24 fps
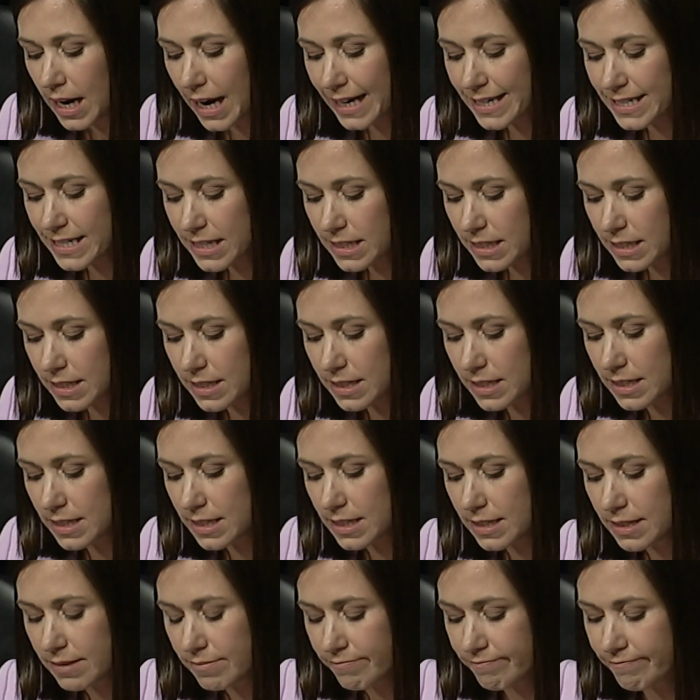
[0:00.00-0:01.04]
I
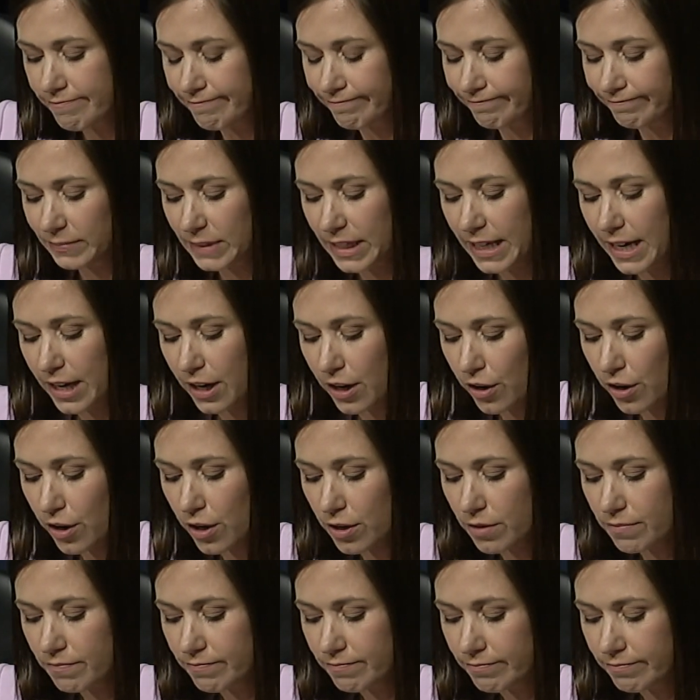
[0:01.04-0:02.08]
didn't
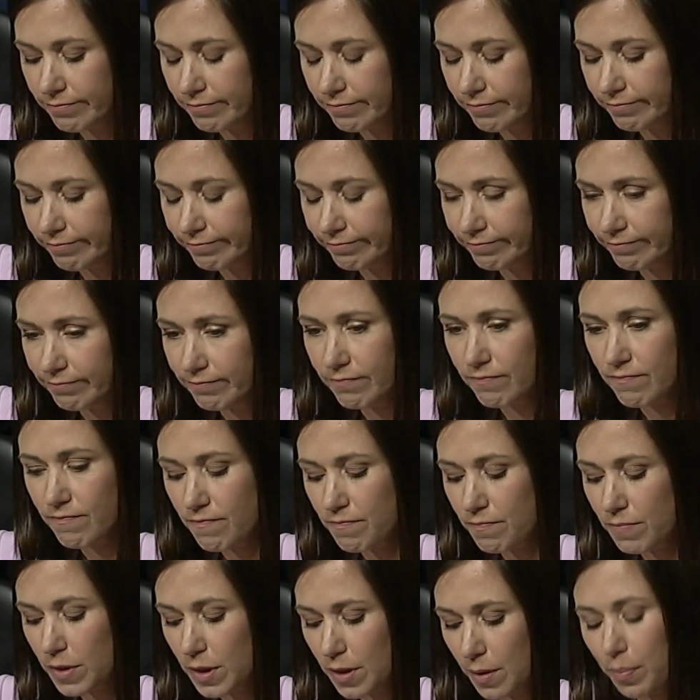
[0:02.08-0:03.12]
hear
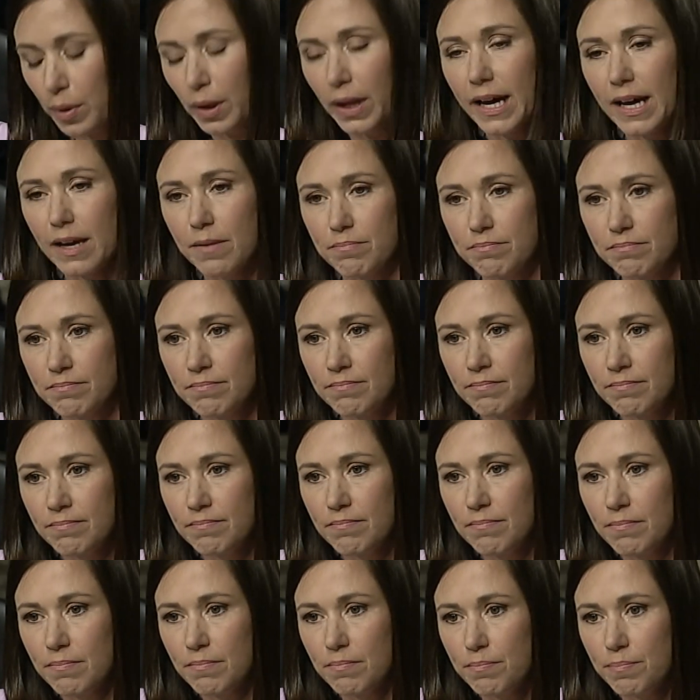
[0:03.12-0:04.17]
the blame
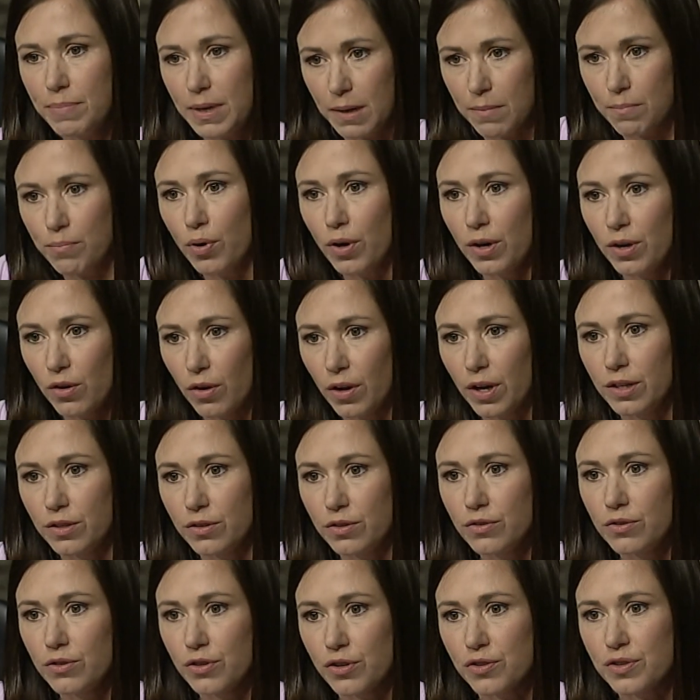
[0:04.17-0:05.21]
being put
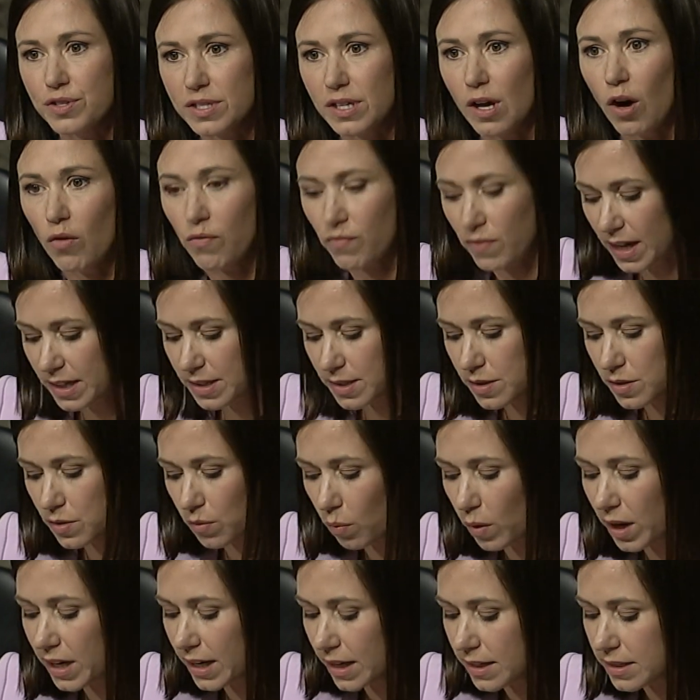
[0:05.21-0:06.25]
on yourself. That's
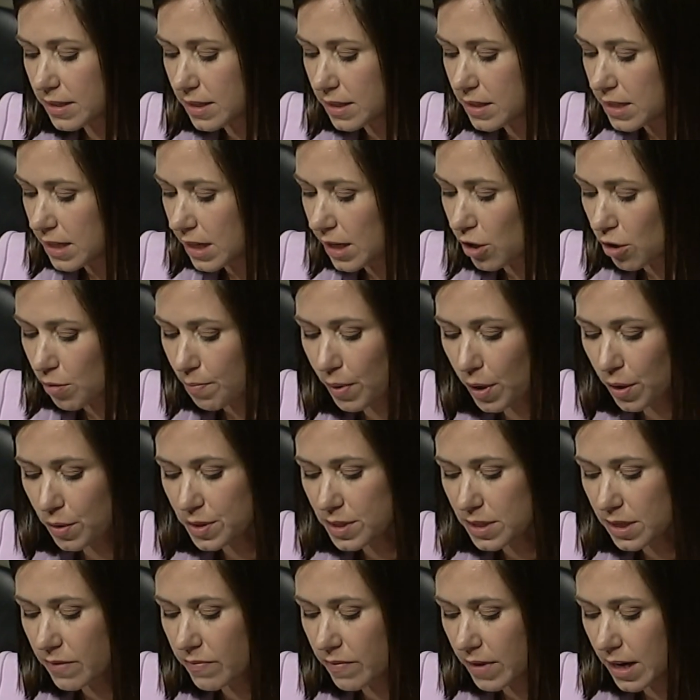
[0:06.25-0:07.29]
the one entity or
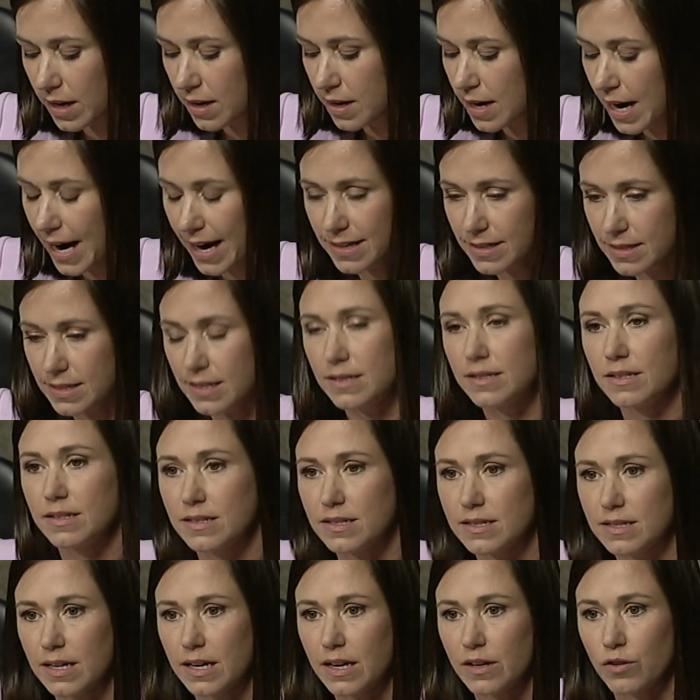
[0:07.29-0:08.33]
person that I didn't
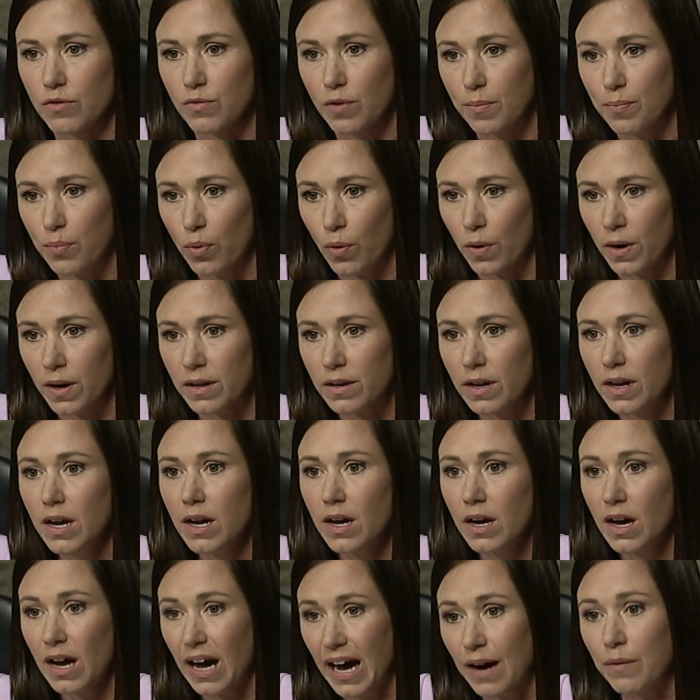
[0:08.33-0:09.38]
see in the report.
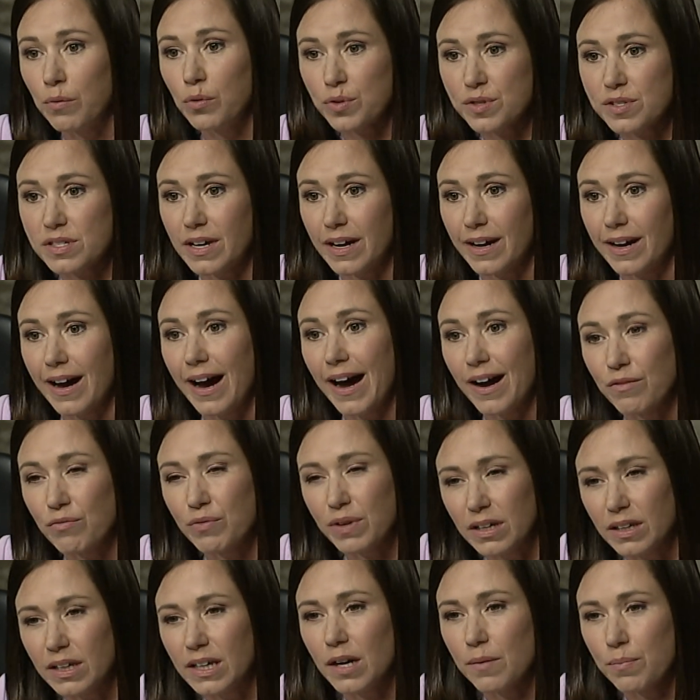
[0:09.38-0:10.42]
I will say I
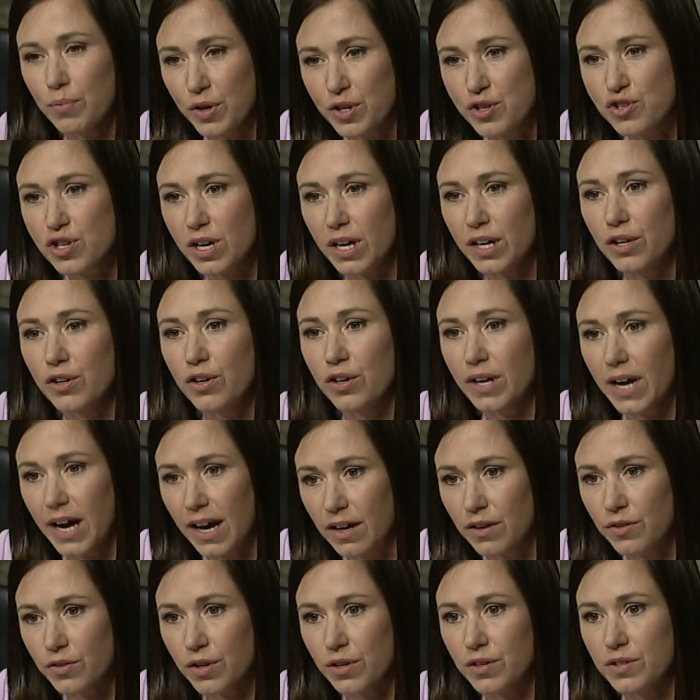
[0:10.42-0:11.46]
really appreciate your
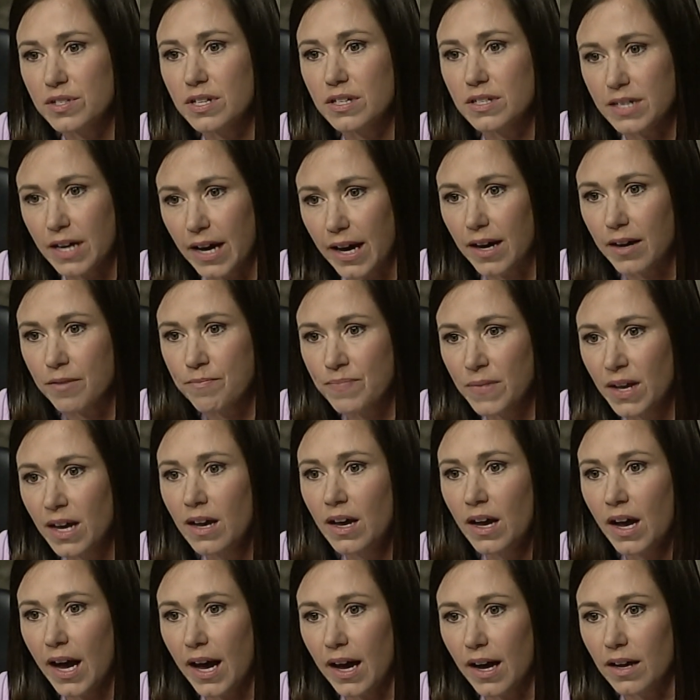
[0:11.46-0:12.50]
candor today
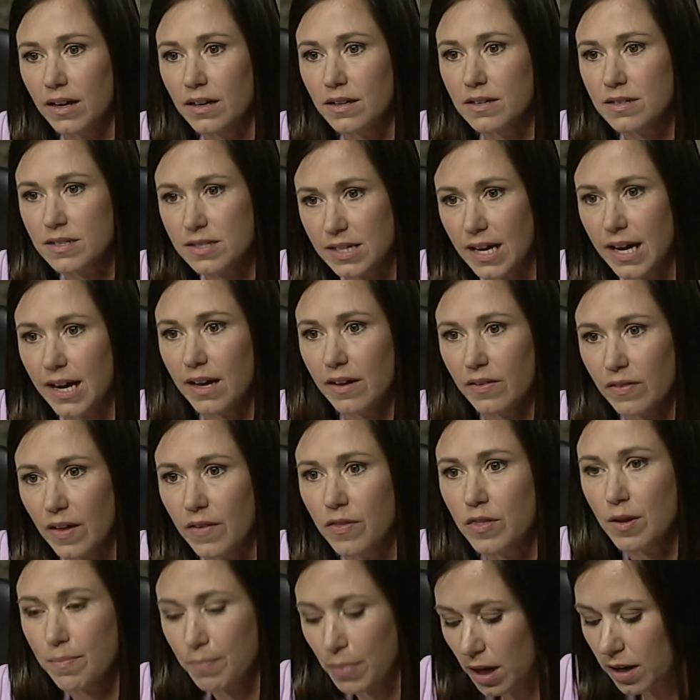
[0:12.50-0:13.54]
and saying
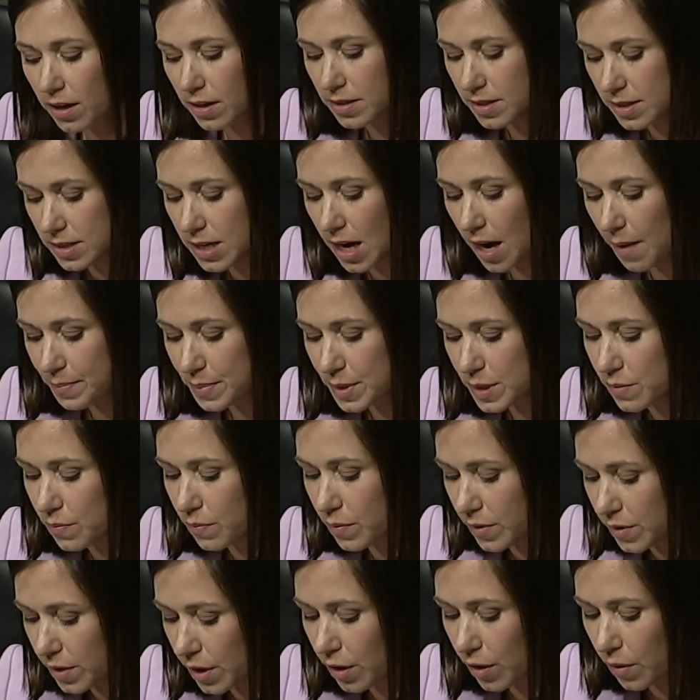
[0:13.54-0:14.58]
that the buck stops
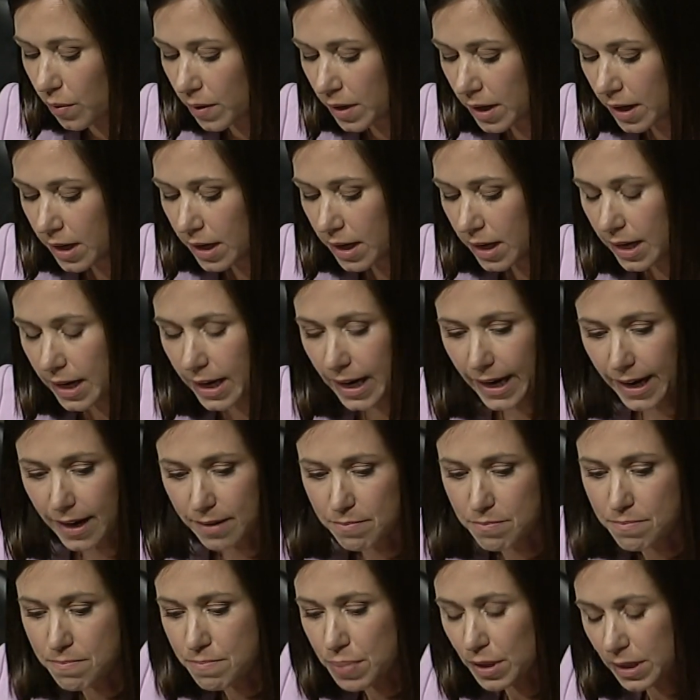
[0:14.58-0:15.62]
with you. I
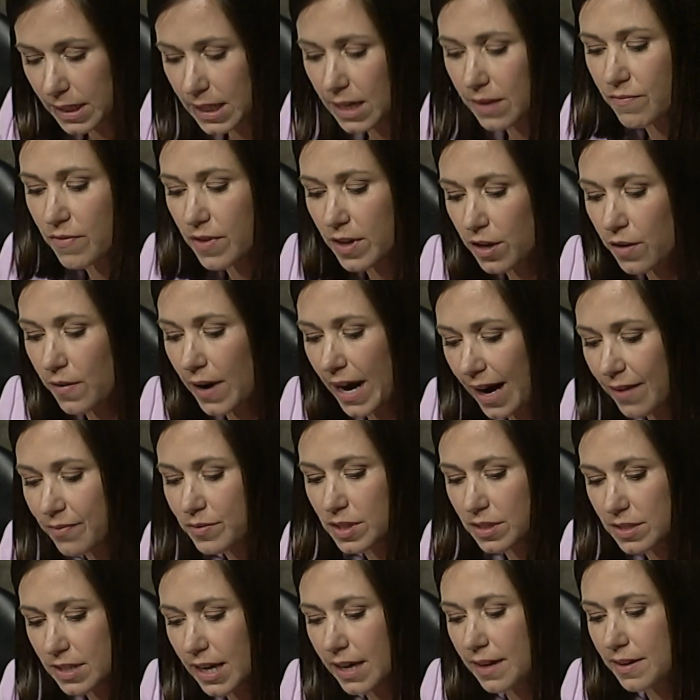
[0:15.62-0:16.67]
believe that you have
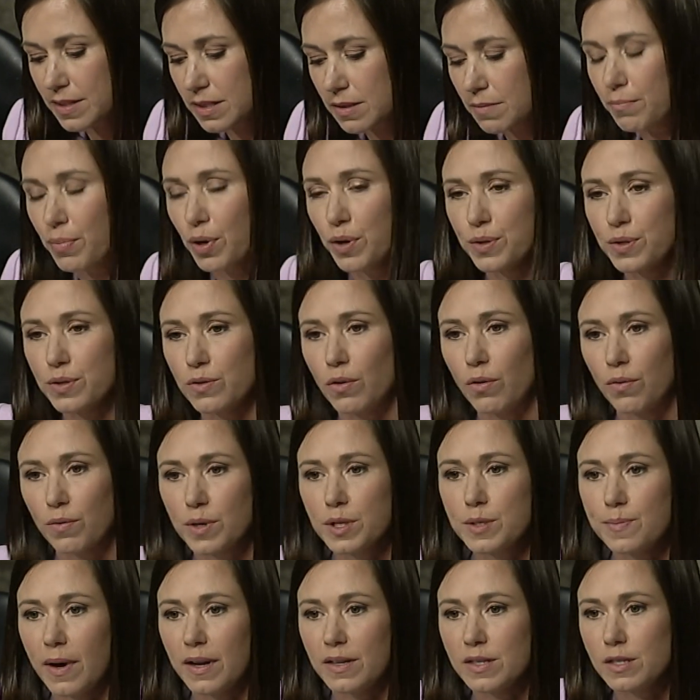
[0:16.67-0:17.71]
to take some personal
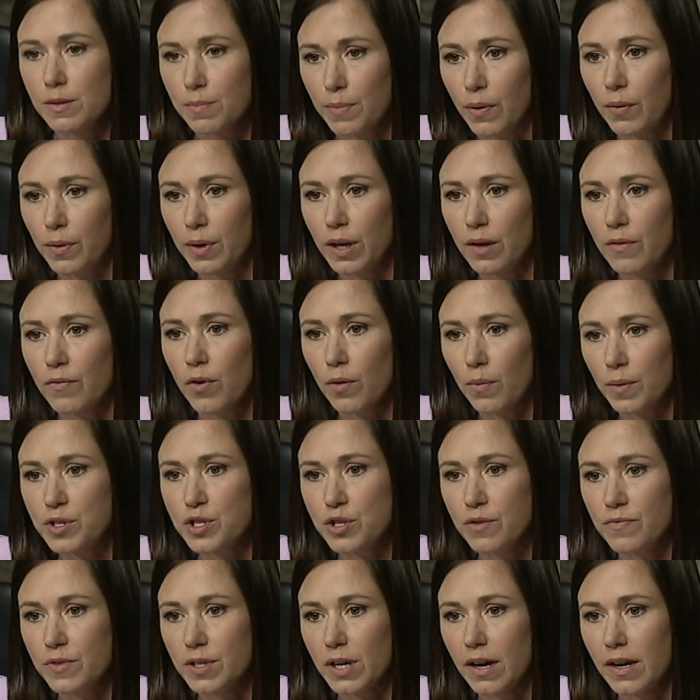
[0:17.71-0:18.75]
responsibility for
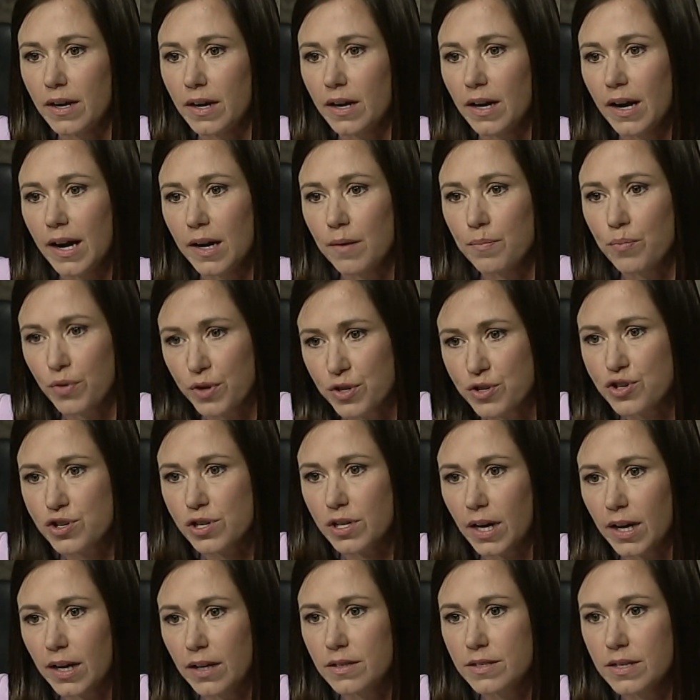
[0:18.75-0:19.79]
what you've done, and I
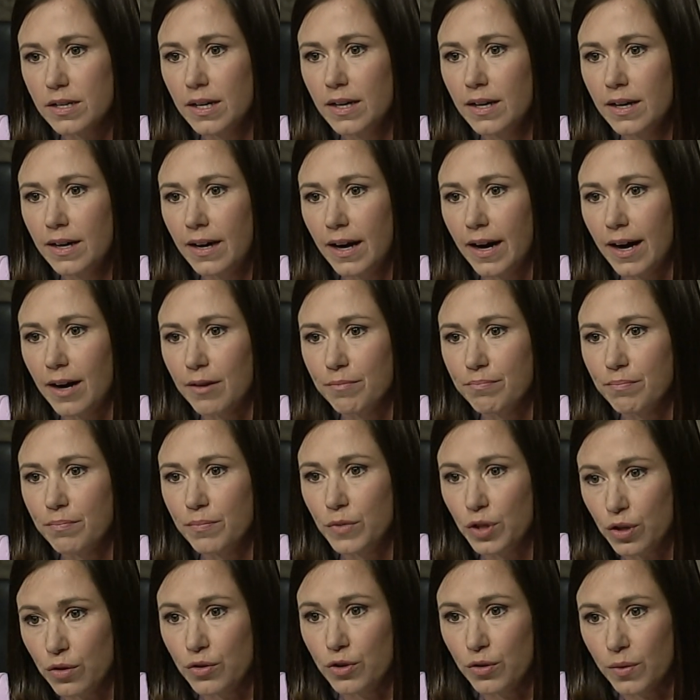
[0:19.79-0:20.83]
appreciate
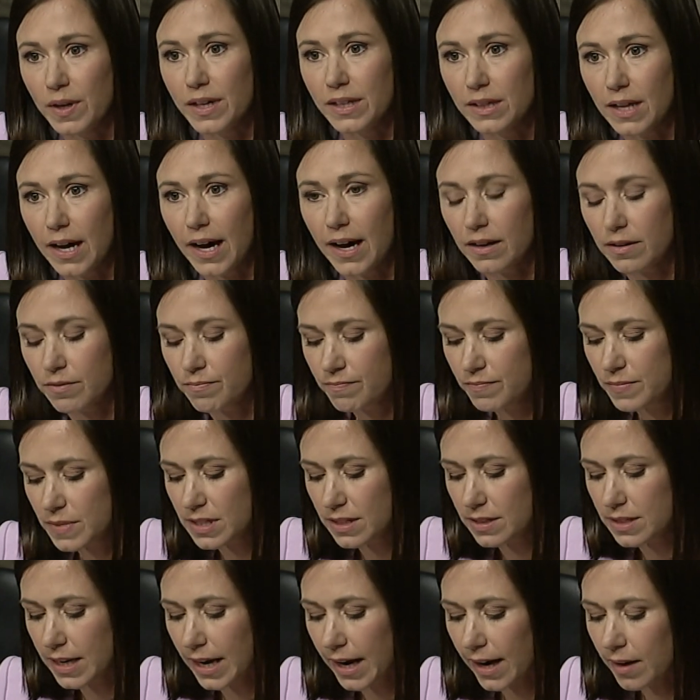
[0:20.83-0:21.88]
you doing that
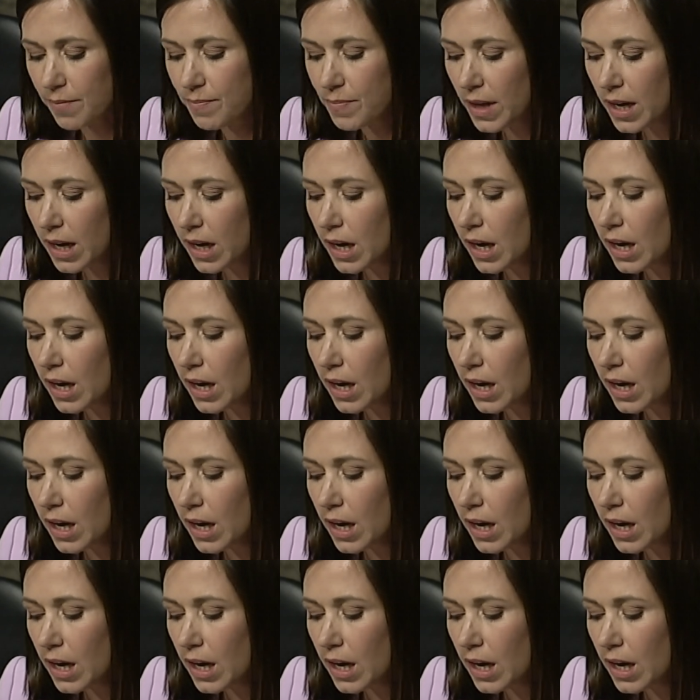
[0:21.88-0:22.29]
today.